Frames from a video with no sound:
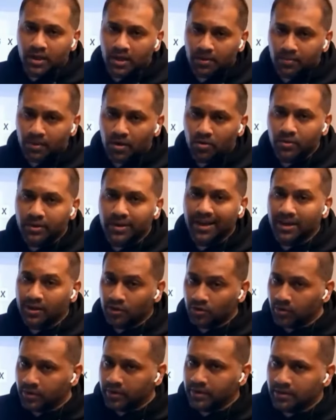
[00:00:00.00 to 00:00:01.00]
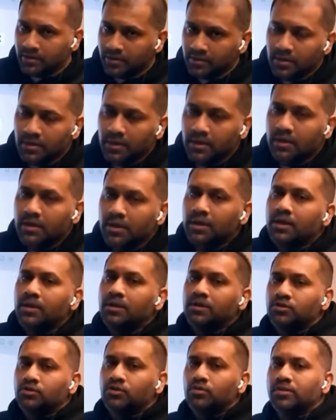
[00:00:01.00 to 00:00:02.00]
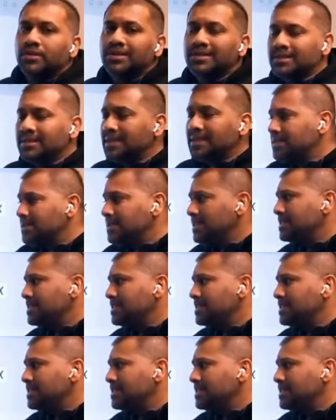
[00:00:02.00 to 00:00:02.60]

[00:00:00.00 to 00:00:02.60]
about Android. So these